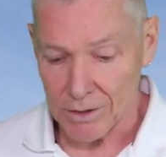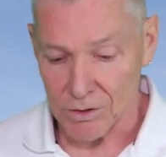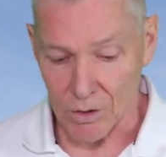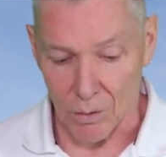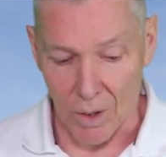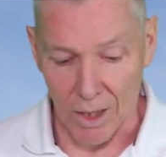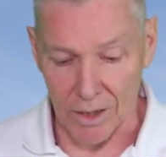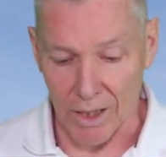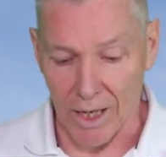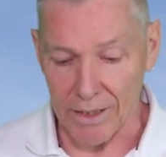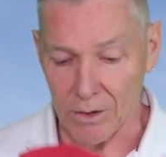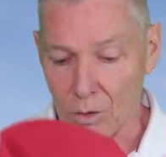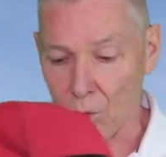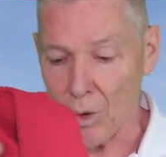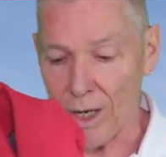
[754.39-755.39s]
So a
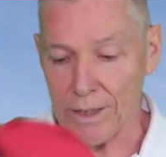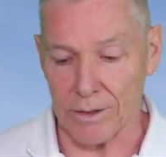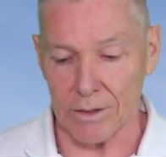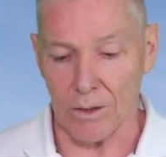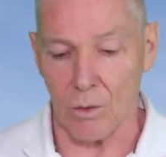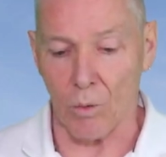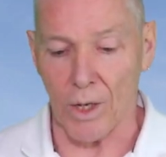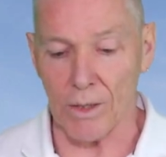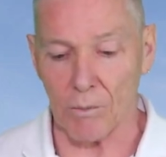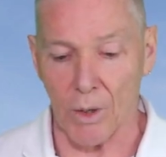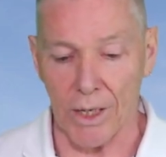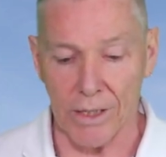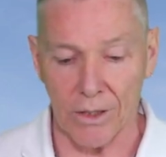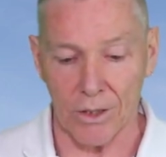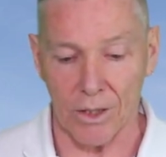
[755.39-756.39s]
lightweight
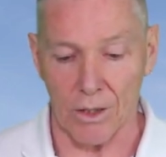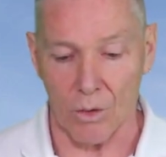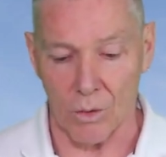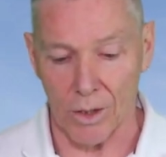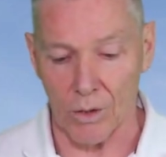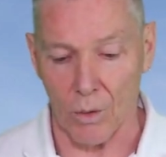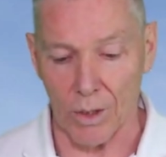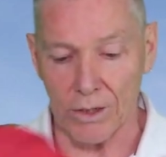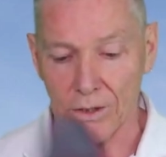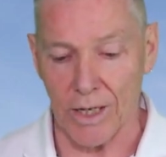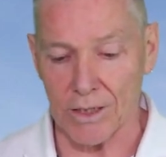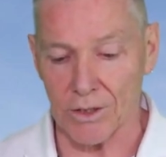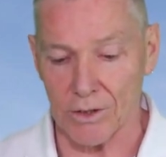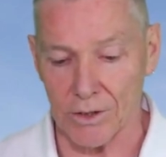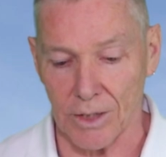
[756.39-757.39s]
windbreaker or a
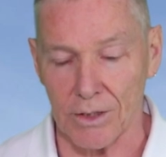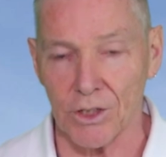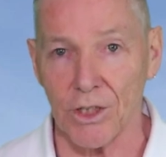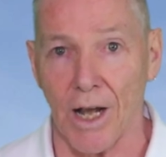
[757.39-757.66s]
Gore-Tex uh,